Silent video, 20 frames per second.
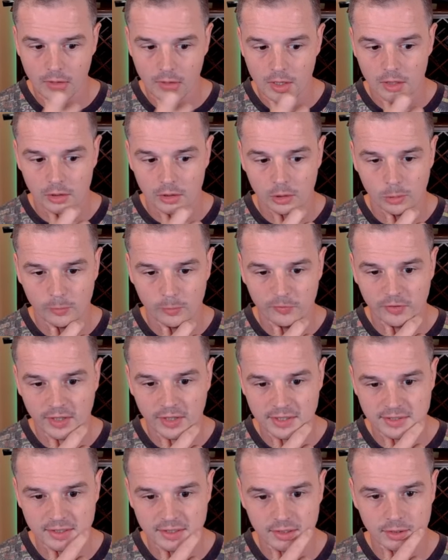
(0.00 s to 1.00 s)
Not
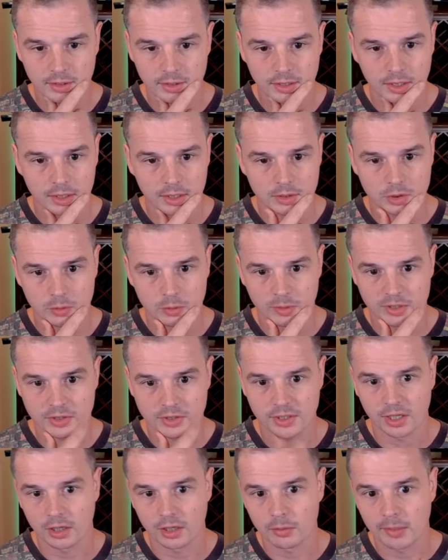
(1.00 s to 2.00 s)
facing too much
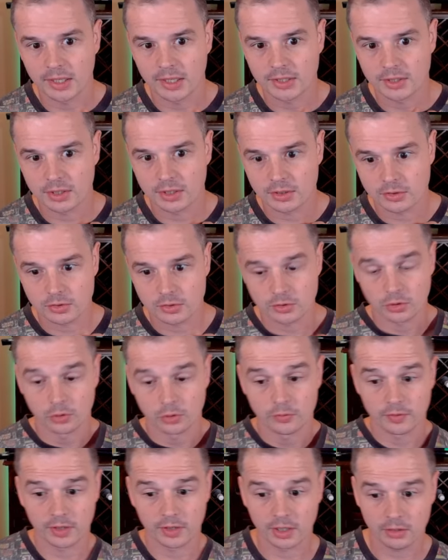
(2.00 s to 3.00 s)
counter magic so
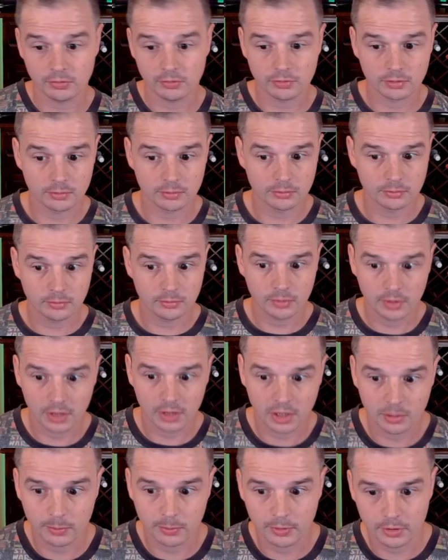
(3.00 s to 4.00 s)
far from our
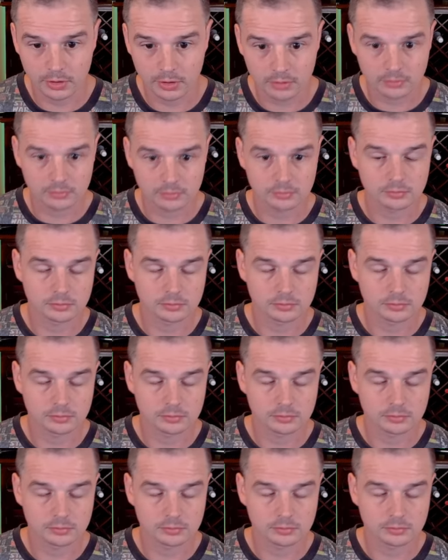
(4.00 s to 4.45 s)
opponent.